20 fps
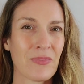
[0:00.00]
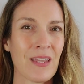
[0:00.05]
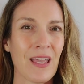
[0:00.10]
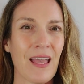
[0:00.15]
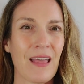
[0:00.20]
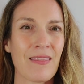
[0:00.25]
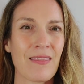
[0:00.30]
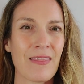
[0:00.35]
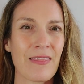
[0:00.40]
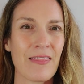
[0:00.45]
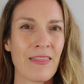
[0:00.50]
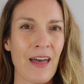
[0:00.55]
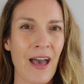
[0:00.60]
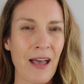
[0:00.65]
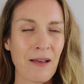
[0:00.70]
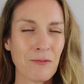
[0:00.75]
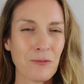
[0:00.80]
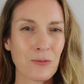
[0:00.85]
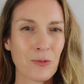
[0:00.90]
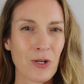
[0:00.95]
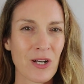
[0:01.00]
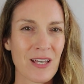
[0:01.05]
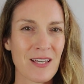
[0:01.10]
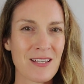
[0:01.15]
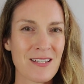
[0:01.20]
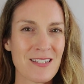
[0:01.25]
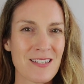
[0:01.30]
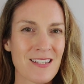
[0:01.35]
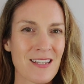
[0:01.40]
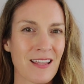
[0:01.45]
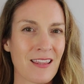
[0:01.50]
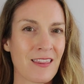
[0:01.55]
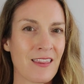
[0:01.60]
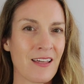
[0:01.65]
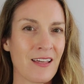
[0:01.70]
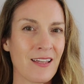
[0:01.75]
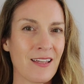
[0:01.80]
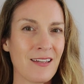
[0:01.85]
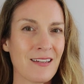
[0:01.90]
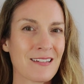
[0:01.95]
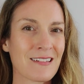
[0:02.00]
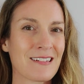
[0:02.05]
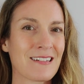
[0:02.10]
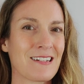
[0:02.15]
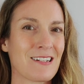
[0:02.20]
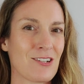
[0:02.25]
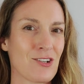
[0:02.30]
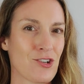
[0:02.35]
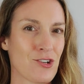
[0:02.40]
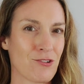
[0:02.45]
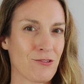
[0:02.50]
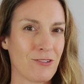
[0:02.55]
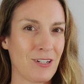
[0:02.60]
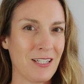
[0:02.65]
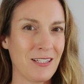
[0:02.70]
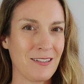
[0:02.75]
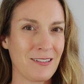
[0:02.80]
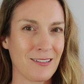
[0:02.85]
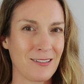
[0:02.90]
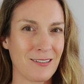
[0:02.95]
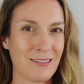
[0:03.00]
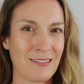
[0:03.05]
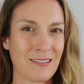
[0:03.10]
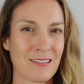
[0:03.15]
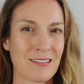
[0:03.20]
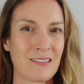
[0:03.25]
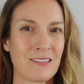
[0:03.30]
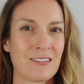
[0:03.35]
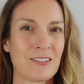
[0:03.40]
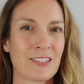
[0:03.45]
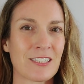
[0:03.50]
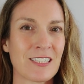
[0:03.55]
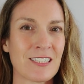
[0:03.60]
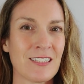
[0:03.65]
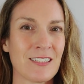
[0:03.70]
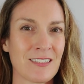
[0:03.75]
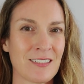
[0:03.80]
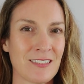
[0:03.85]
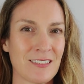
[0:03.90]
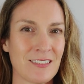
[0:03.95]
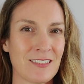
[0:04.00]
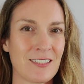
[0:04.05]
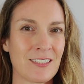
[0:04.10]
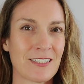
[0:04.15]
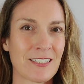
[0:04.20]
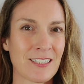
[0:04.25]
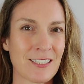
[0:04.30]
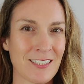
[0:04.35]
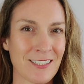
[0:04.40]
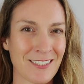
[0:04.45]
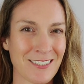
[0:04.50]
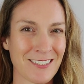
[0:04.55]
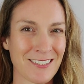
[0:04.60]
and that was the trill, r, r.